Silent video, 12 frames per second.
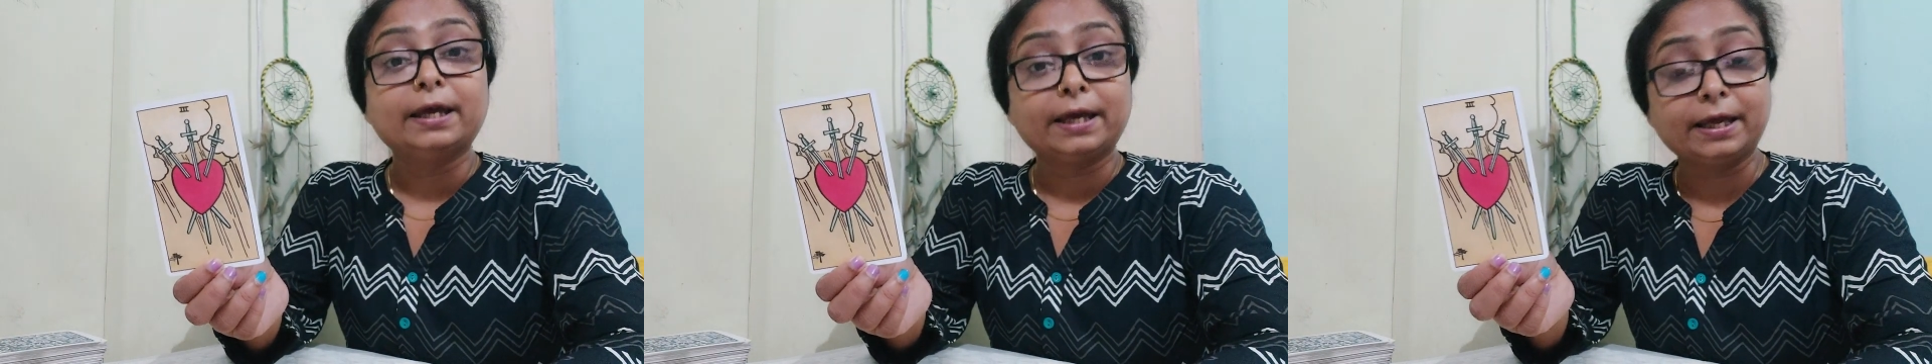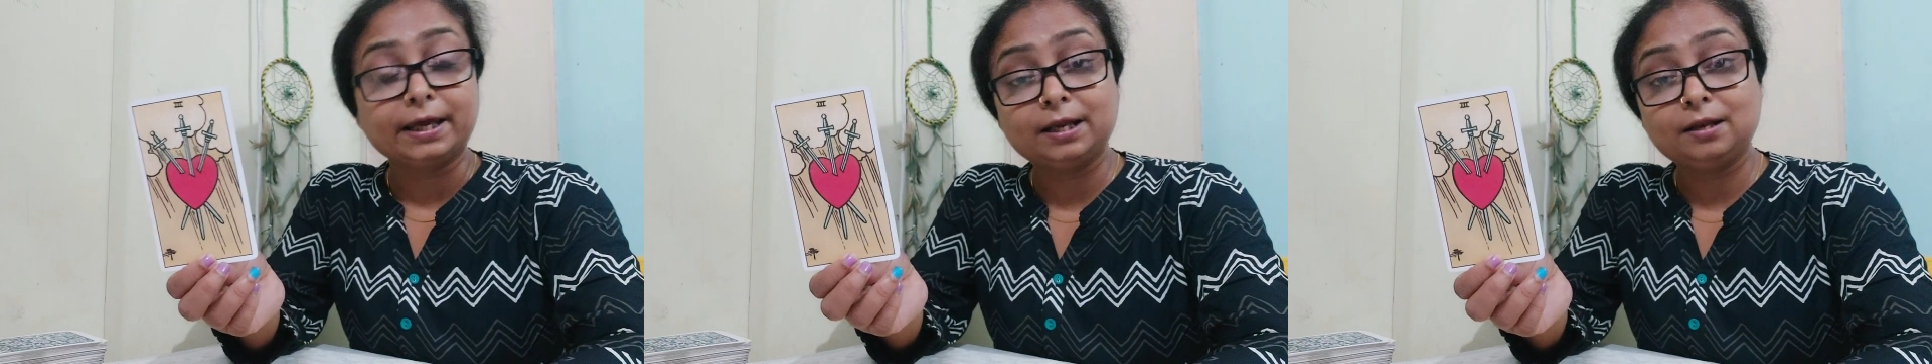
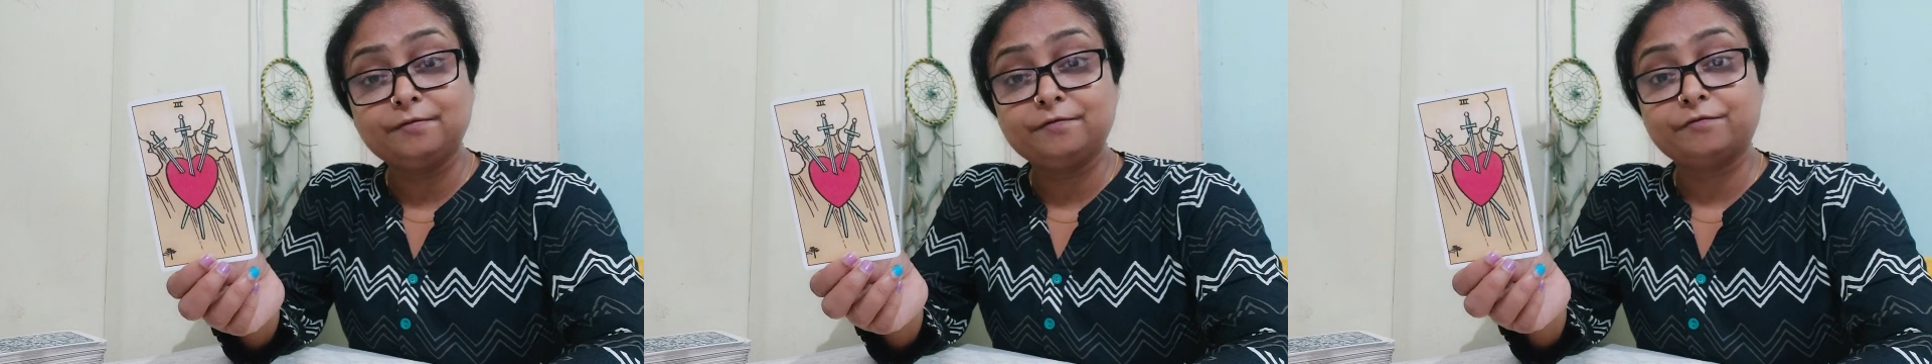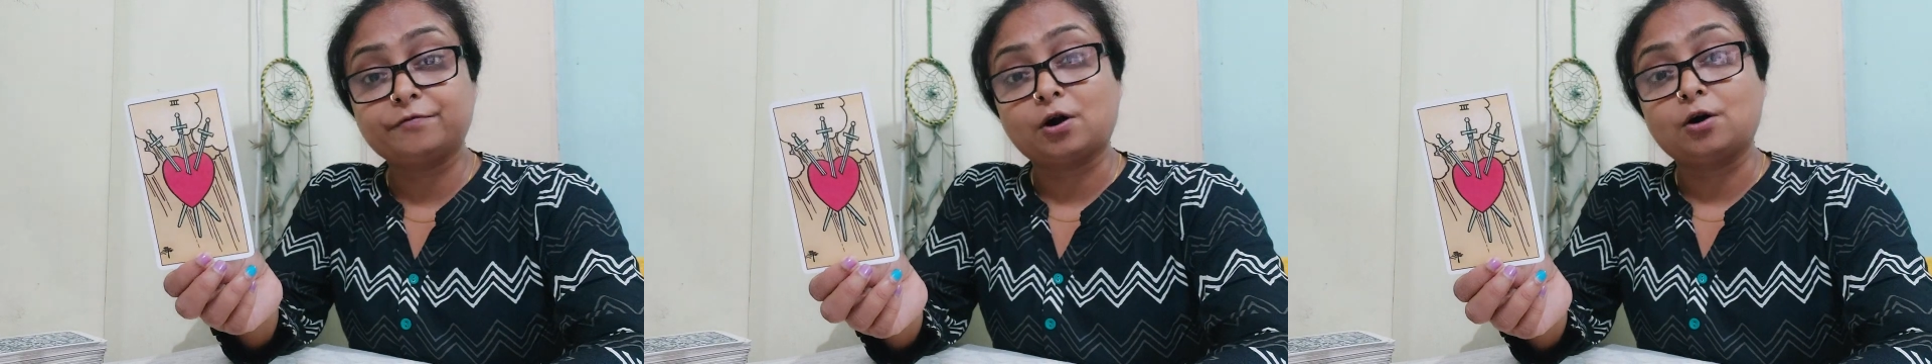heal
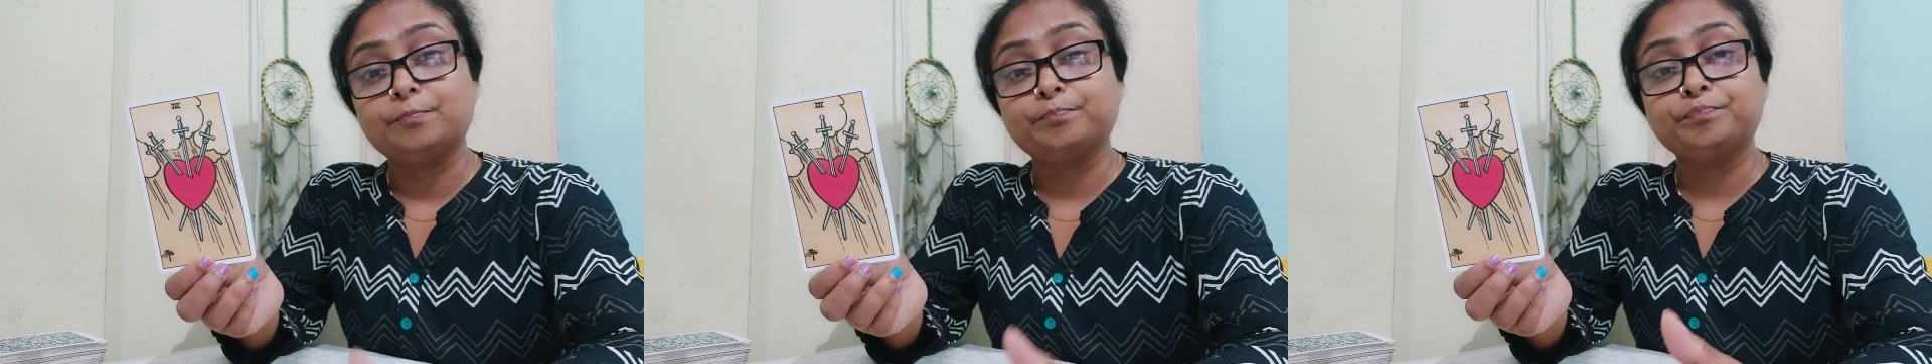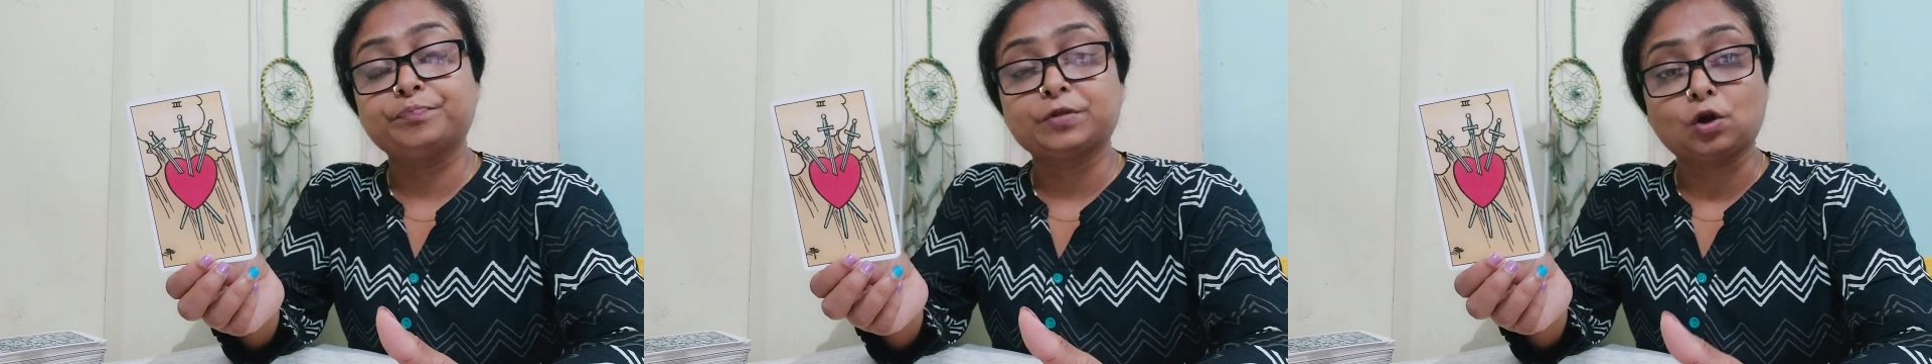
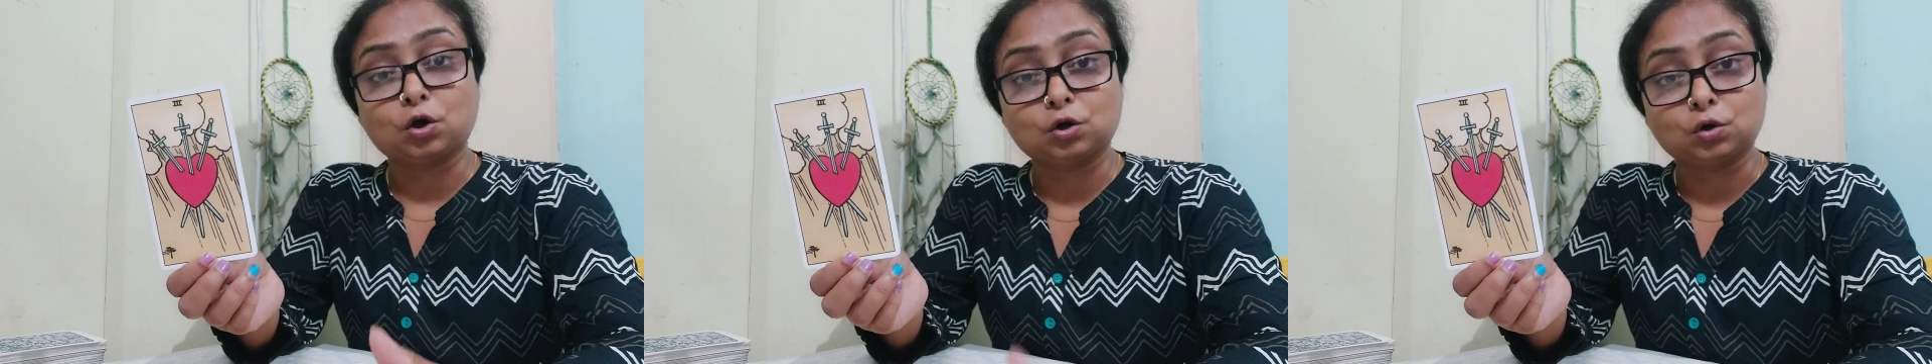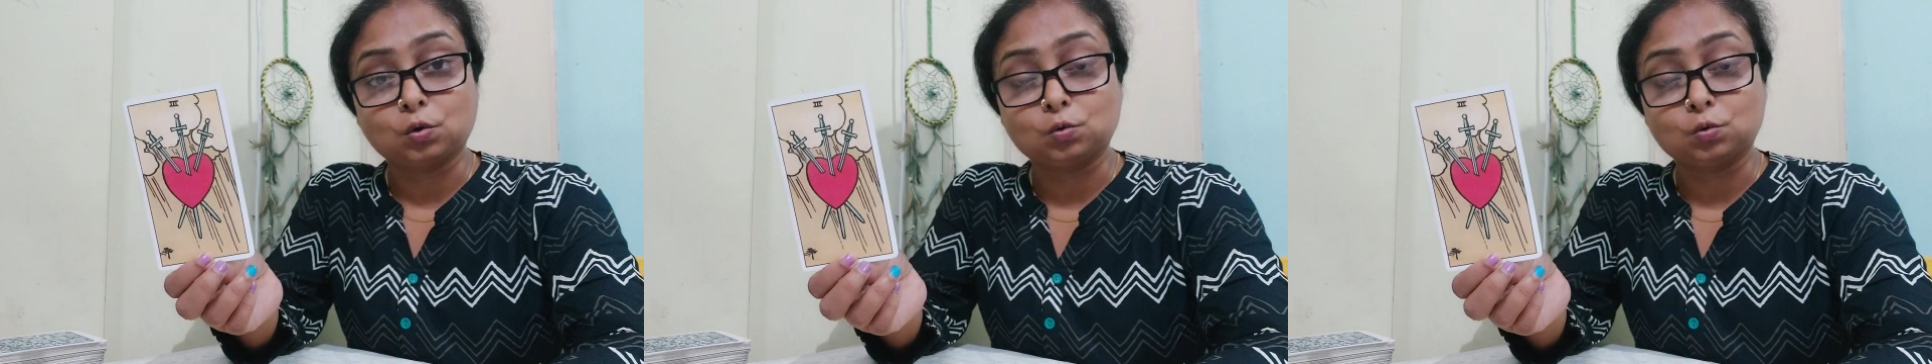from your